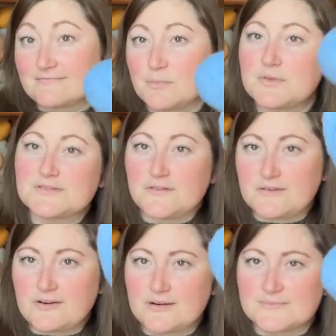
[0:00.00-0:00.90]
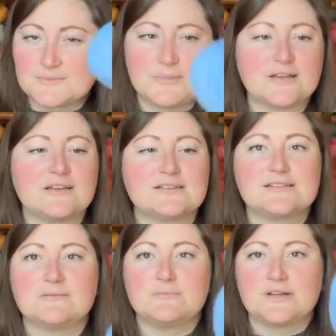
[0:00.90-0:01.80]
I mean, it's 50 grams, but it's
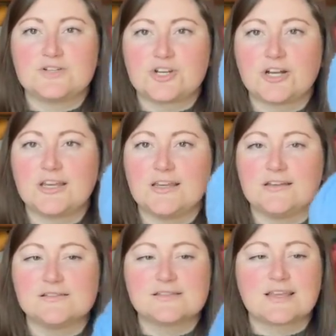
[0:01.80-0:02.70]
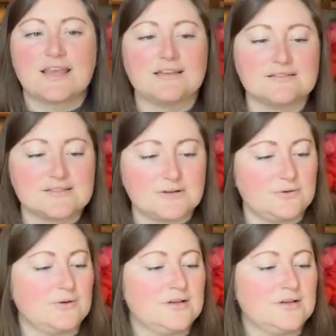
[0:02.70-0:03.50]
a big chunky skein. So